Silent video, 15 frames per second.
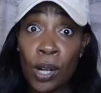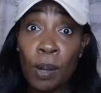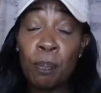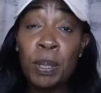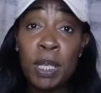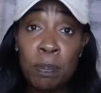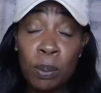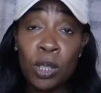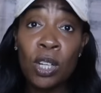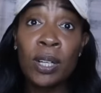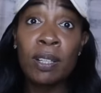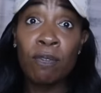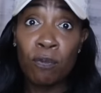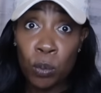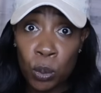People are
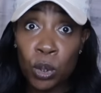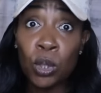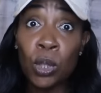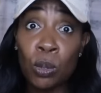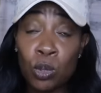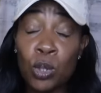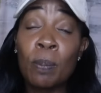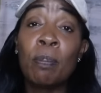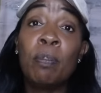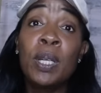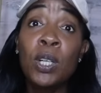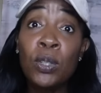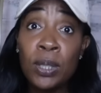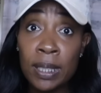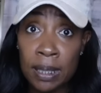in foreclosure.
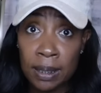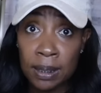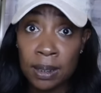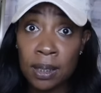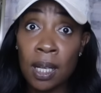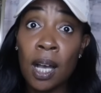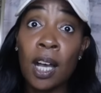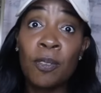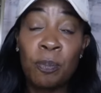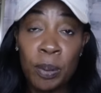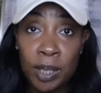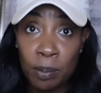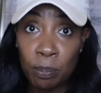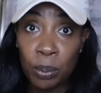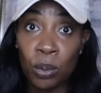Millions of
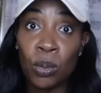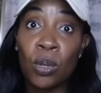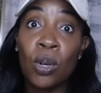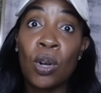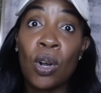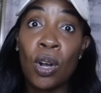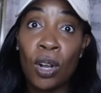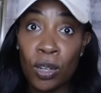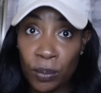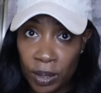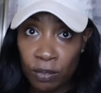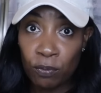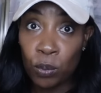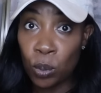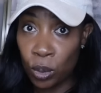people are
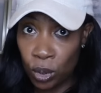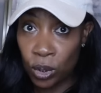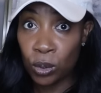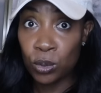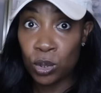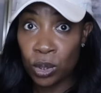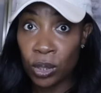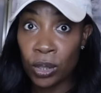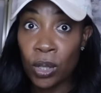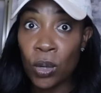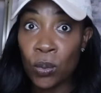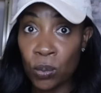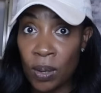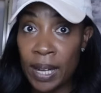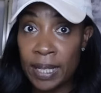in foreclosure
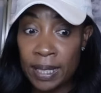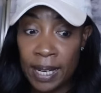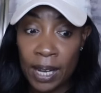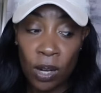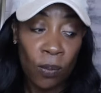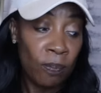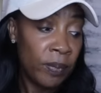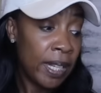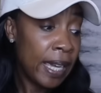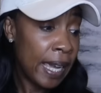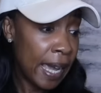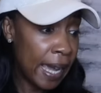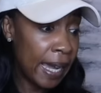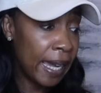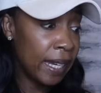right now.
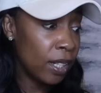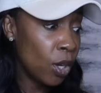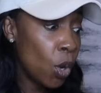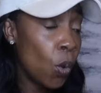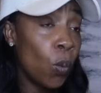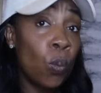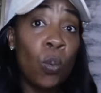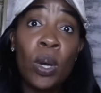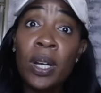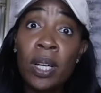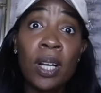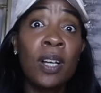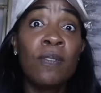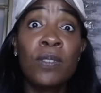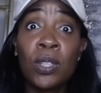And one
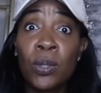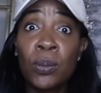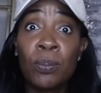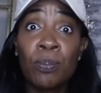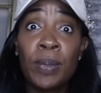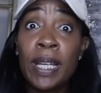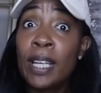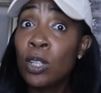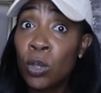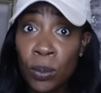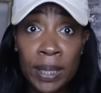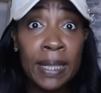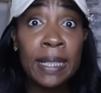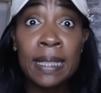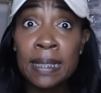of the
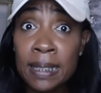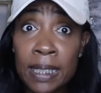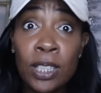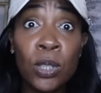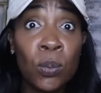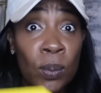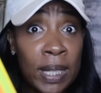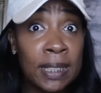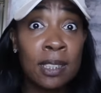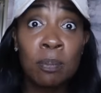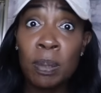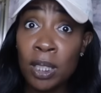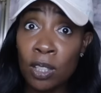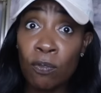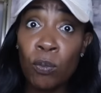ingredients in the
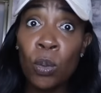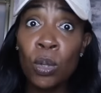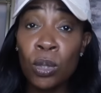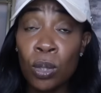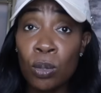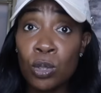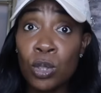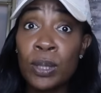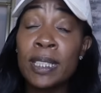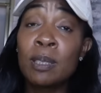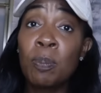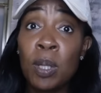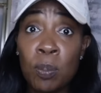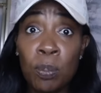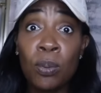recipe of foreclosure is
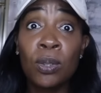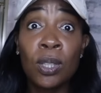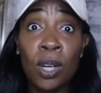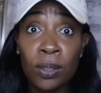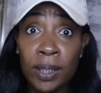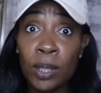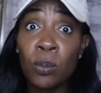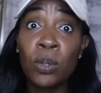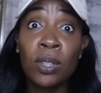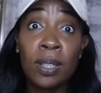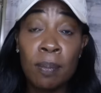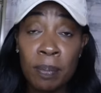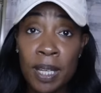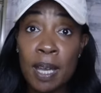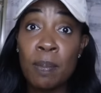people thought they were going
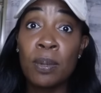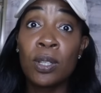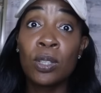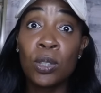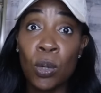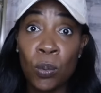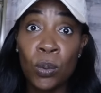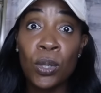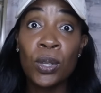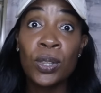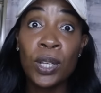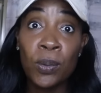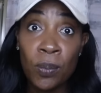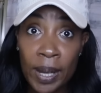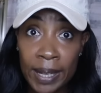to be able to lower
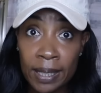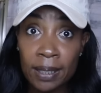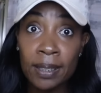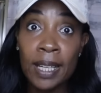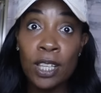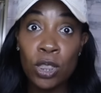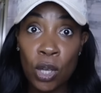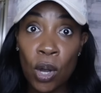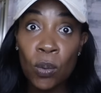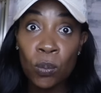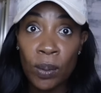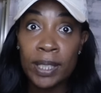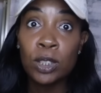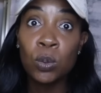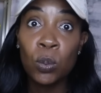their rate. They thought
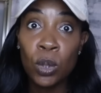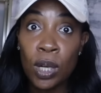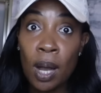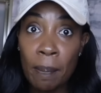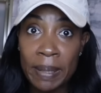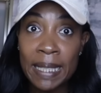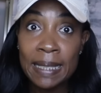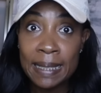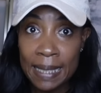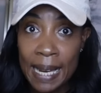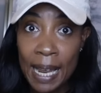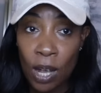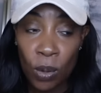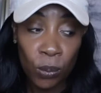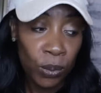rates were coming
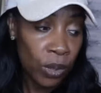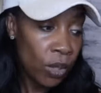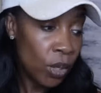down,